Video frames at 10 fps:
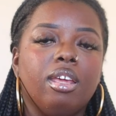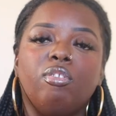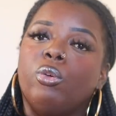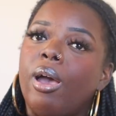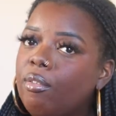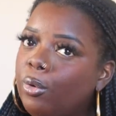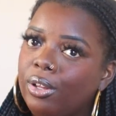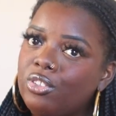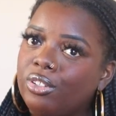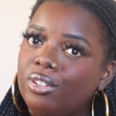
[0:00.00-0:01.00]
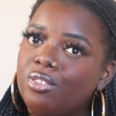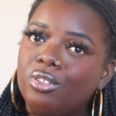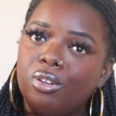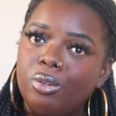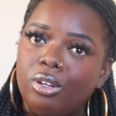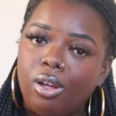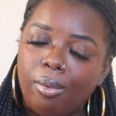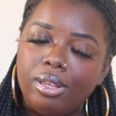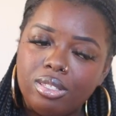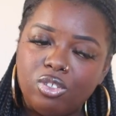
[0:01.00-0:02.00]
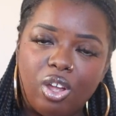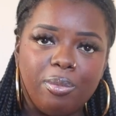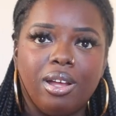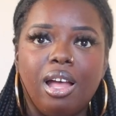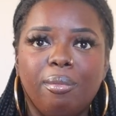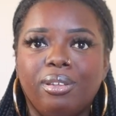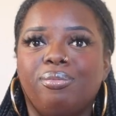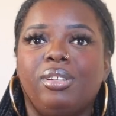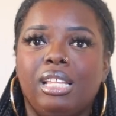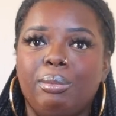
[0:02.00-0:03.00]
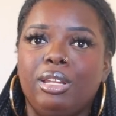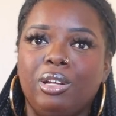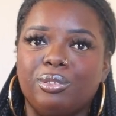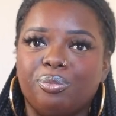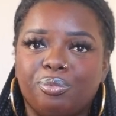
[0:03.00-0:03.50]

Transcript: And if you have questions, you know, you can always drop a comment and let me know.